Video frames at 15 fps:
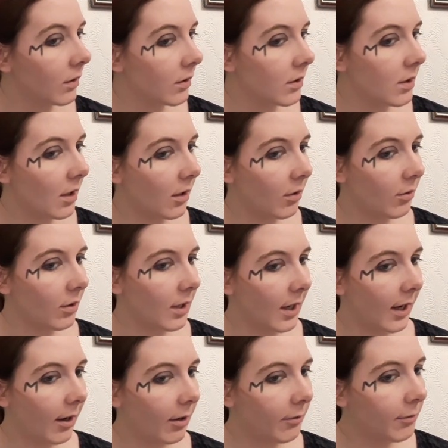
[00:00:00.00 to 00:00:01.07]
So
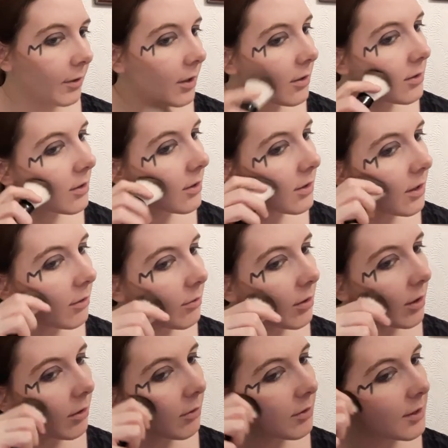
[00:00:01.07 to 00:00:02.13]
yeah, for those that don't
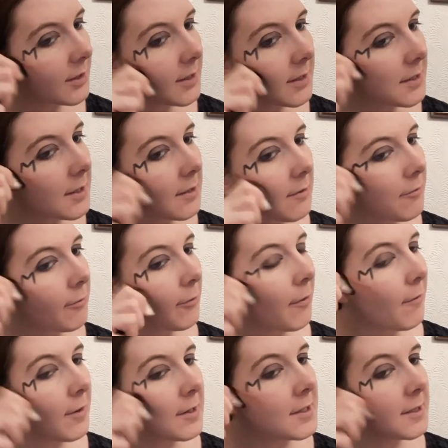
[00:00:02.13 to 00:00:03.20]
know, this is a
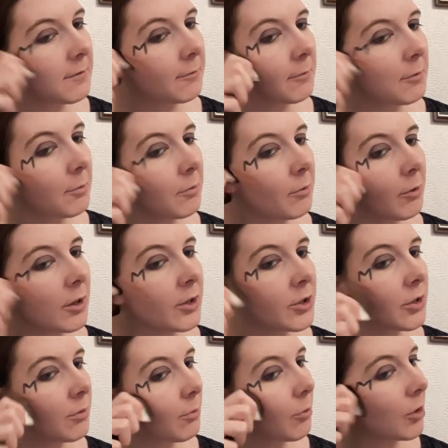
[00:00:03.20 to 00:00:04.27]
very different
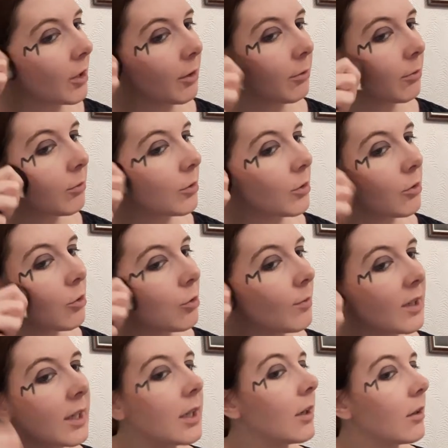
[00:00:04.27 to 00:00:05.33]
brush than what I would
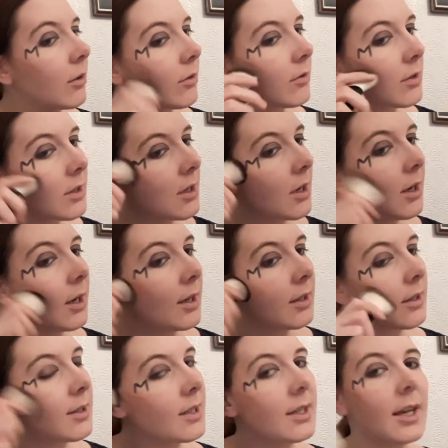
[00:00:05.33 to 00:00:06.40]
normally use.
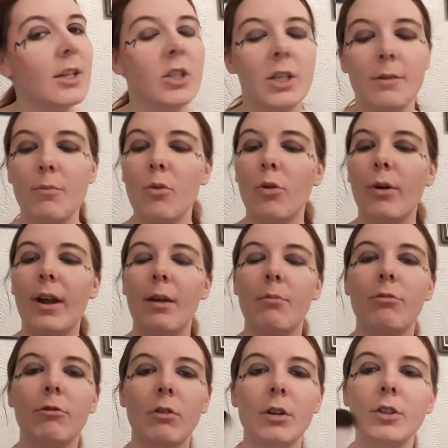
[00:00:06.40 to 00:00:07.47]
This is actually more a
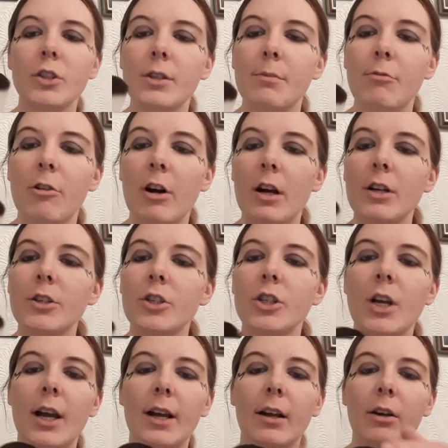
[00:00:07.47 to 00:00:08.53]
bronzer brush,
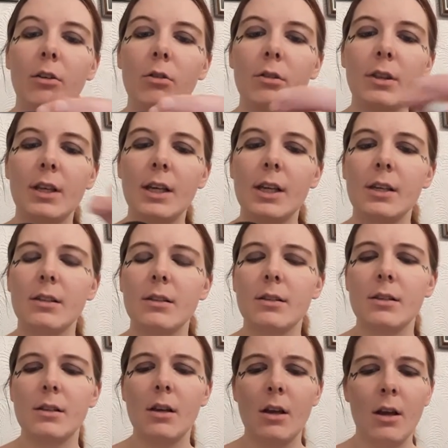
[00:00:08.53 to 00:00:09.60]
and I got
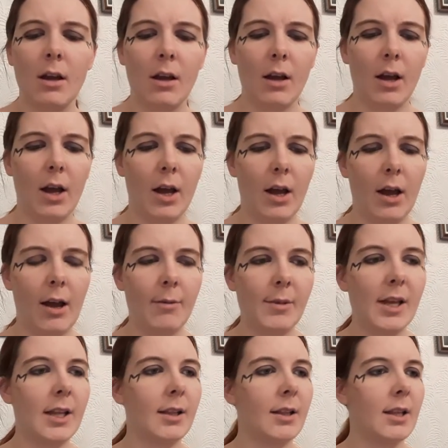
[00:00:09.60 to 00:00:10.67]
this
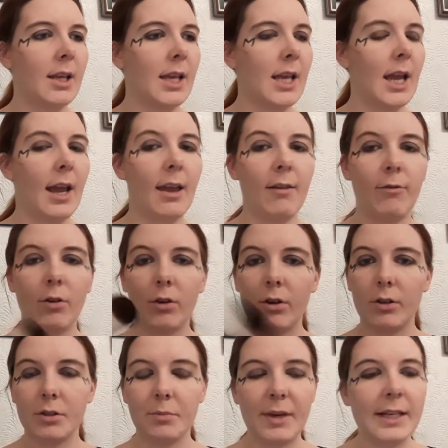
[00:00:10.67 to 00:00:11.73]
in the Avon
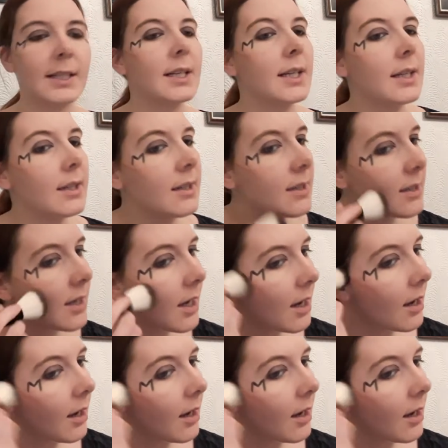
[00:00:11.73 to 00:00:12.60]
Cosmetics.